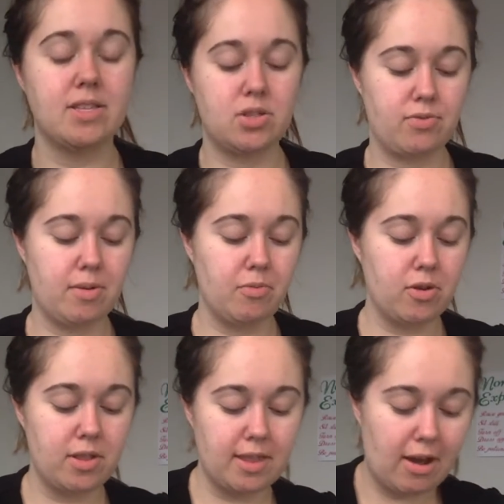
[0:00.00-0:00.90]
is 3 more
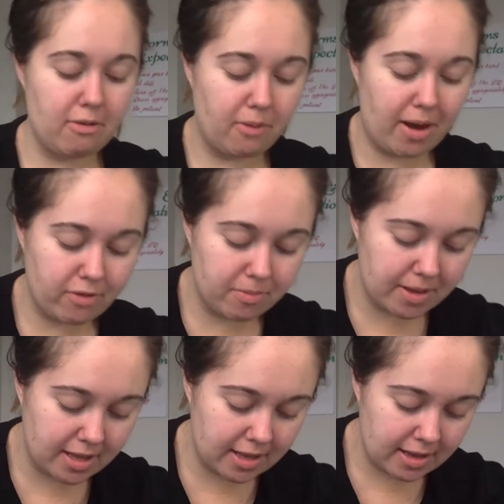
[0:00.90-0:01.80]
than that, y would
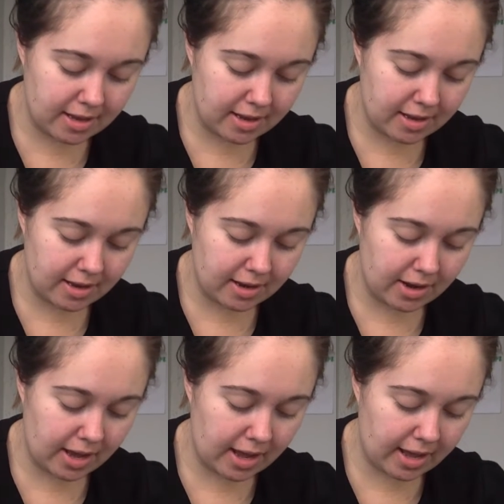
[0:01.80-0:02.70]
be
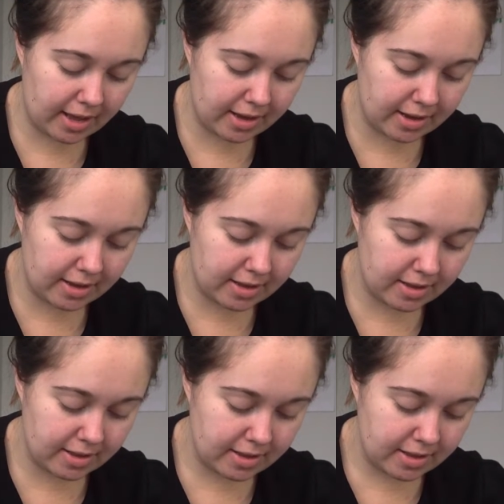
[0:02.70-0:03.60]
9,
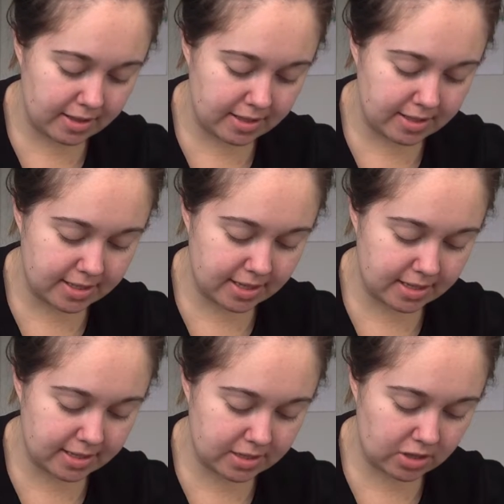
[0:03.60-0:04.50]

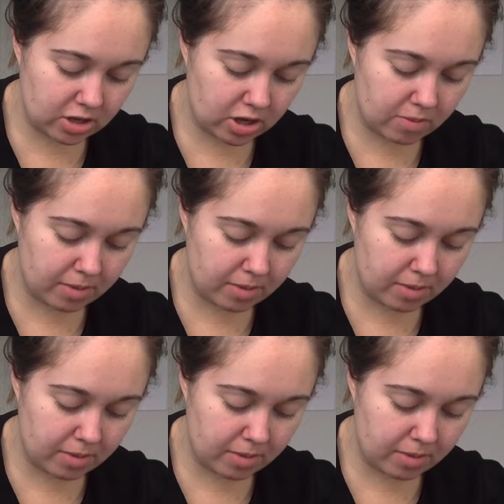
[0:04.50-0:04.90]
6, 9.